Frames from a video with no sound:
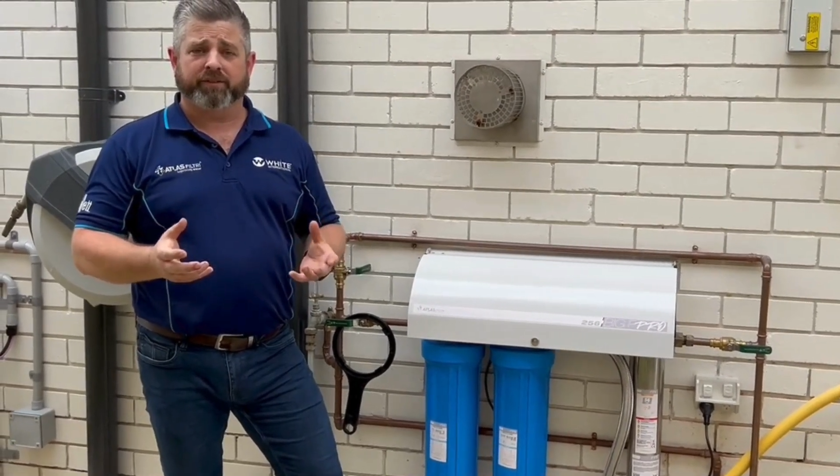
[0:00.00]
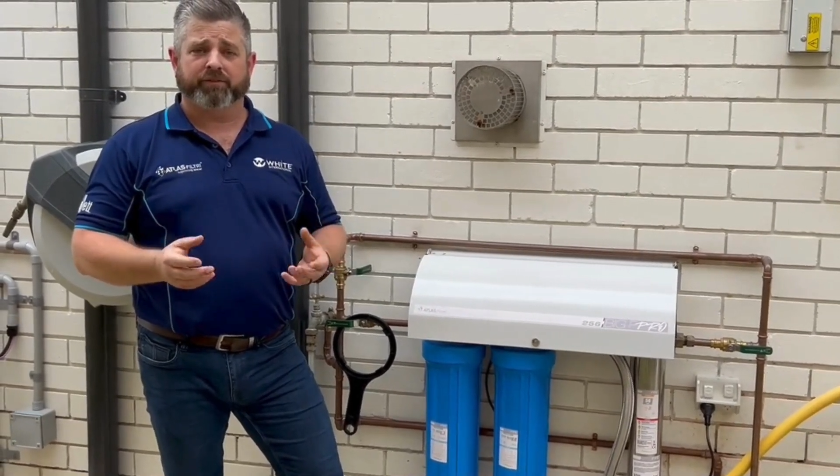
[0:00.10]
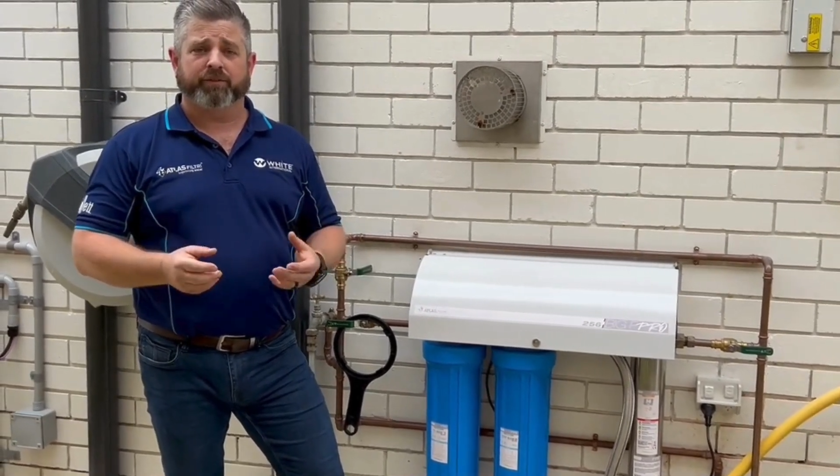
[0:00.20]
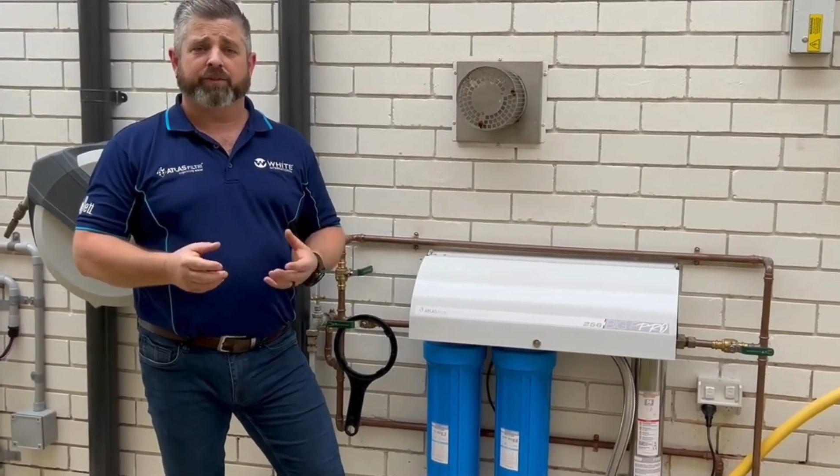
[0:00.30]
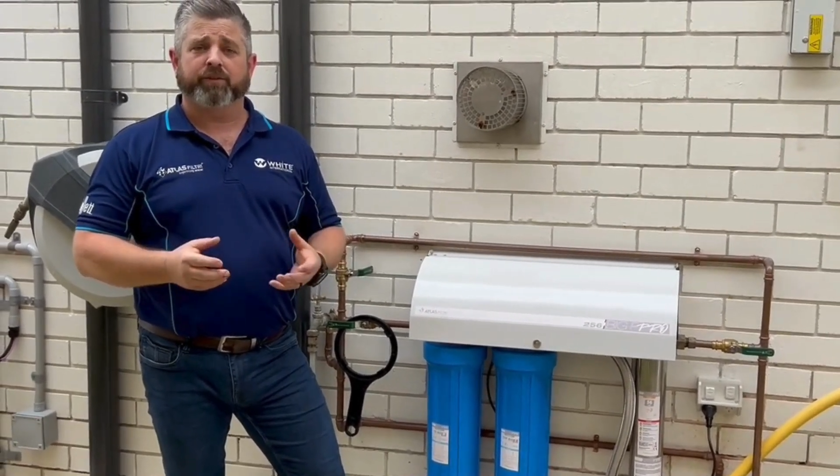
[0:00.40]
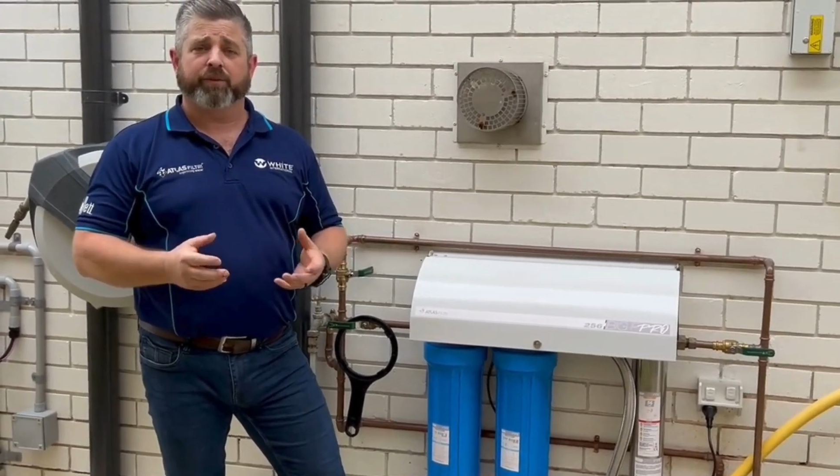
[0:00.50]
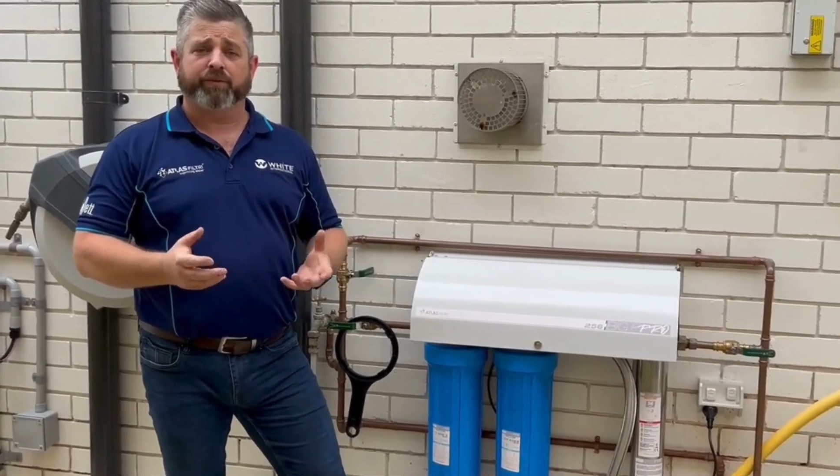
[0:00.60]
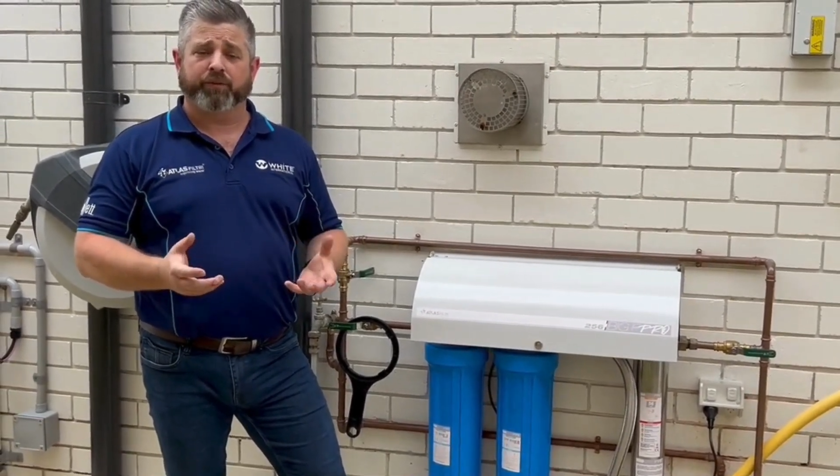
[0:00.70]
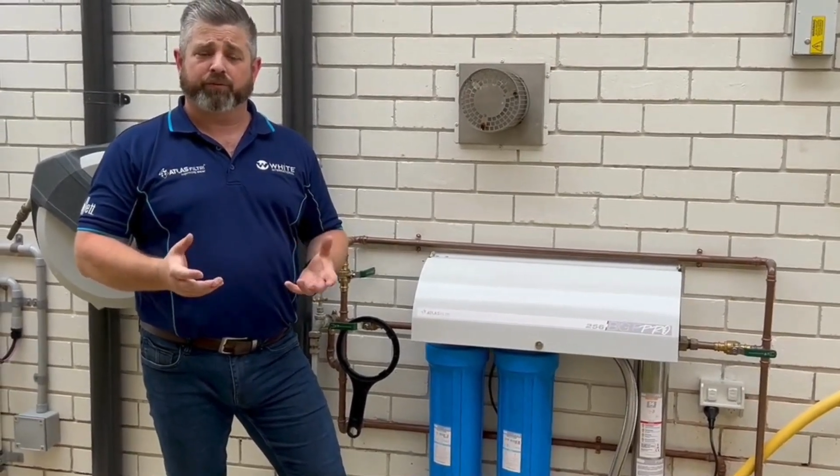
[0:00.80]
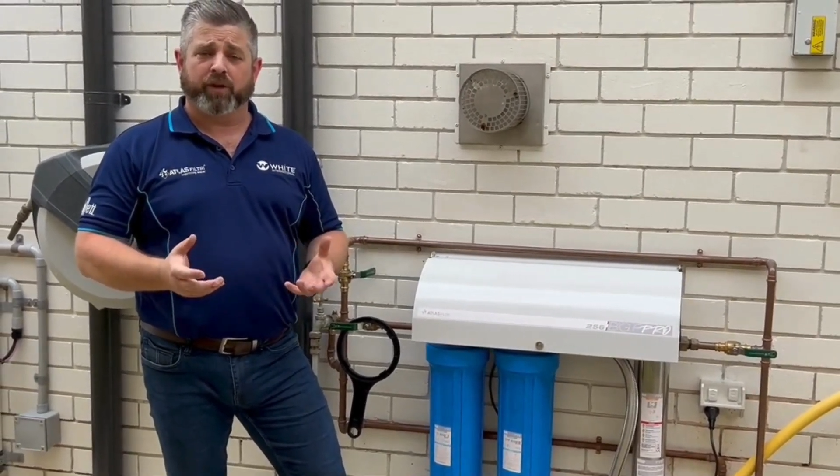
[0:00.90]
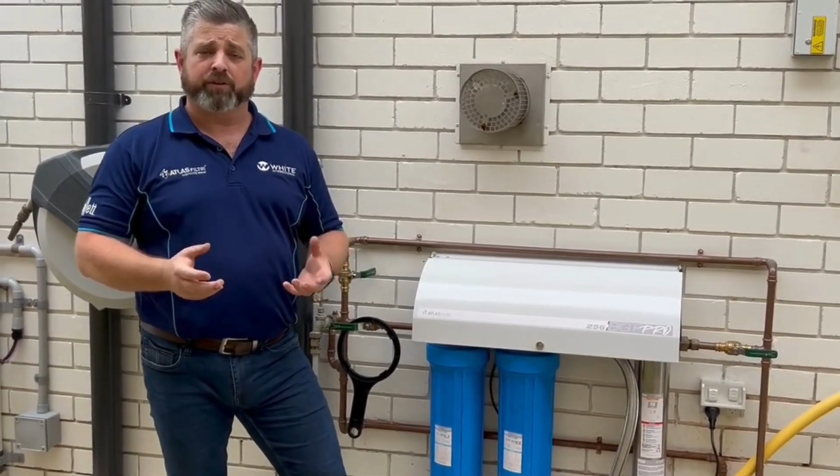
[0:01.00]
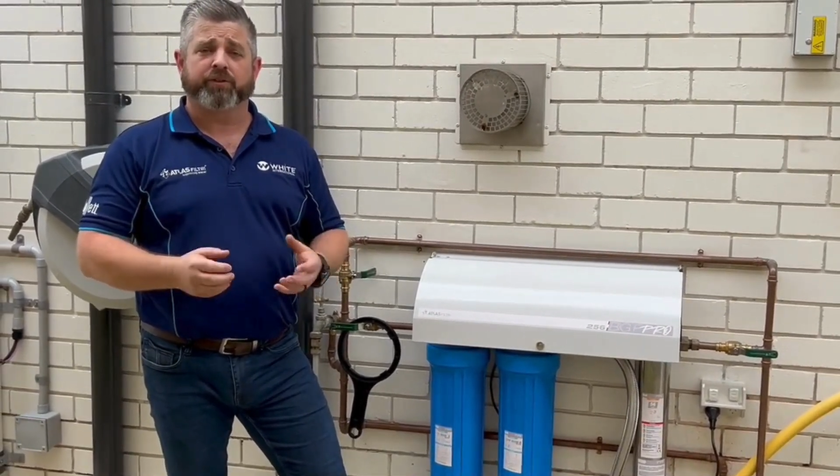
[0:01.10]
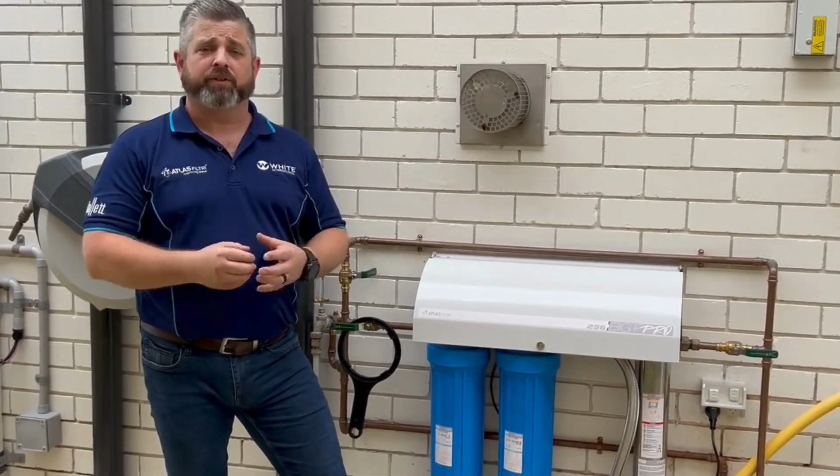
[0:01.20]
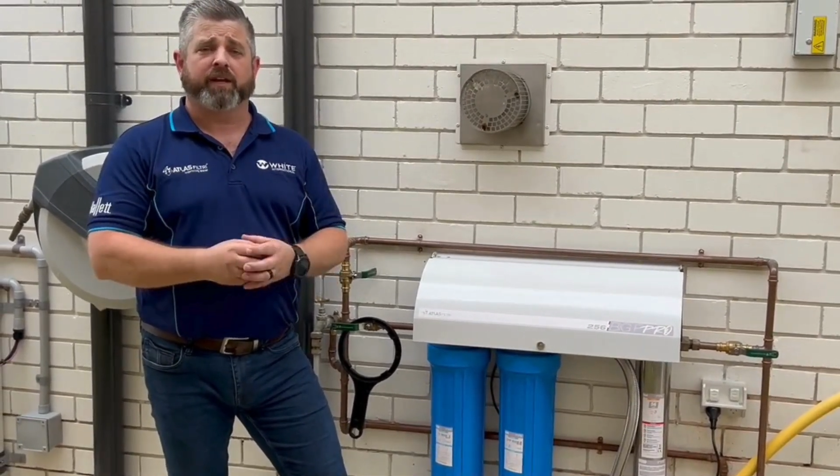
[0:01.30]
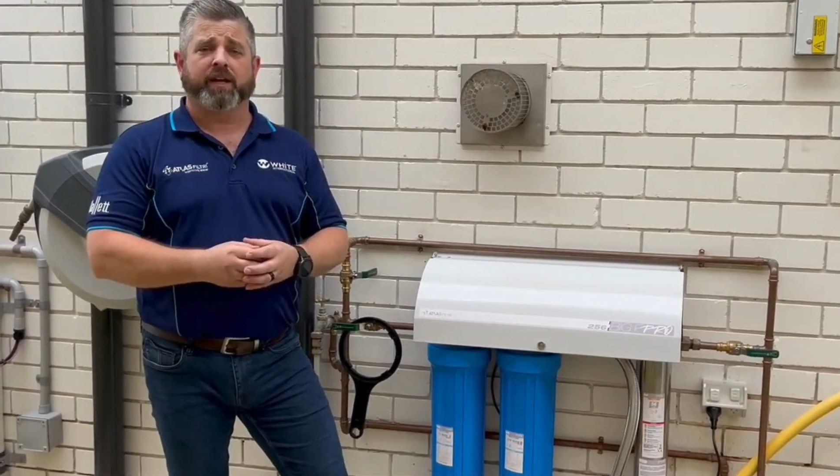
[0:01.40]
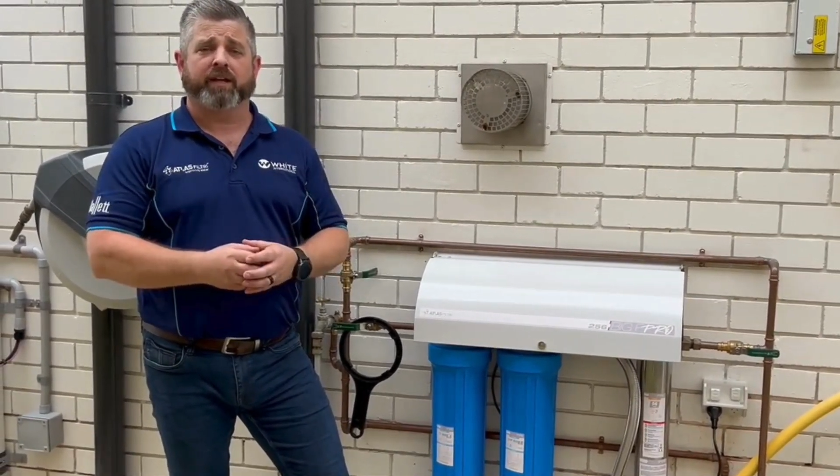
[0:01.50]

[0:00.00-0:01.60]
dealers who deal with filtration